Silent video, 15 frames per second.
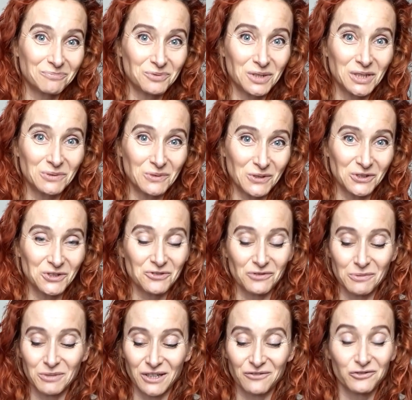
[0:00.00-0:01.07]
pre-wash
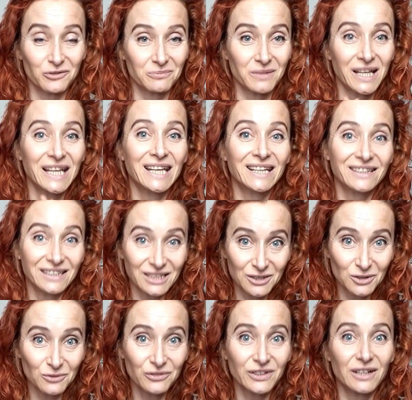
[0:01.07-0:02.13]
ribbing from
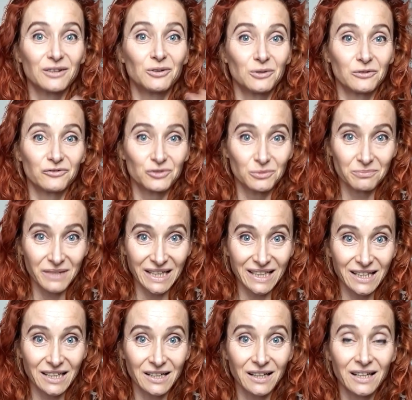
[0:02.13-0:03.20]
Dressówka or from
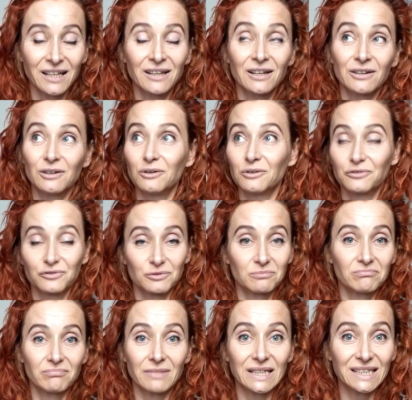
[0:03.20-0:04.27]
Miękkie or
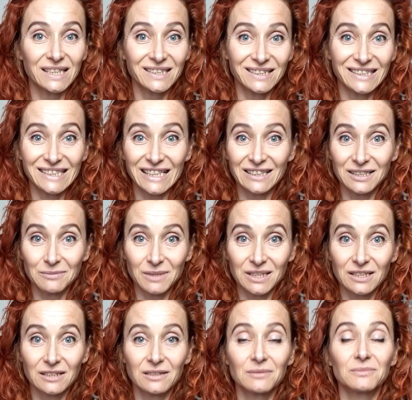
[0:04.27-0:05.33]
from metry i
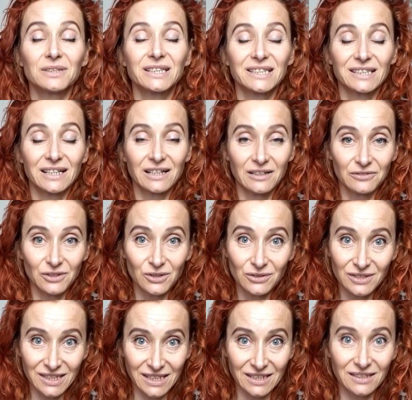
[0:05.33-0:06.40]
centymetry because I have
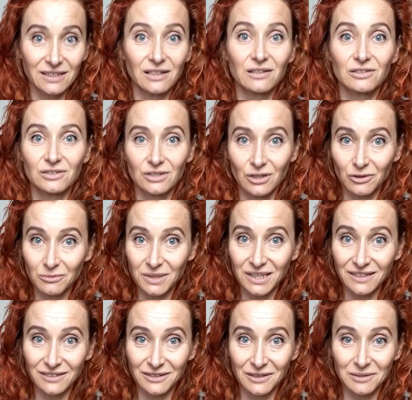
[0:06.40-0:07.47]
used it so many
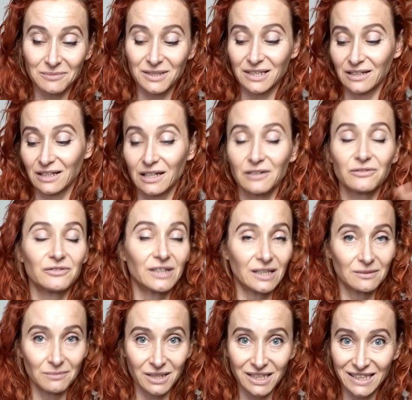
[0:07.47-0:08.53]
times. I have
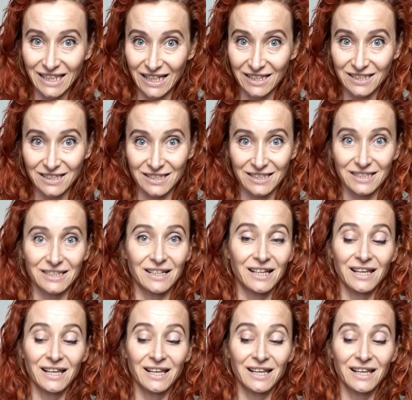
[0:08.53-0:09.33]
done my tests.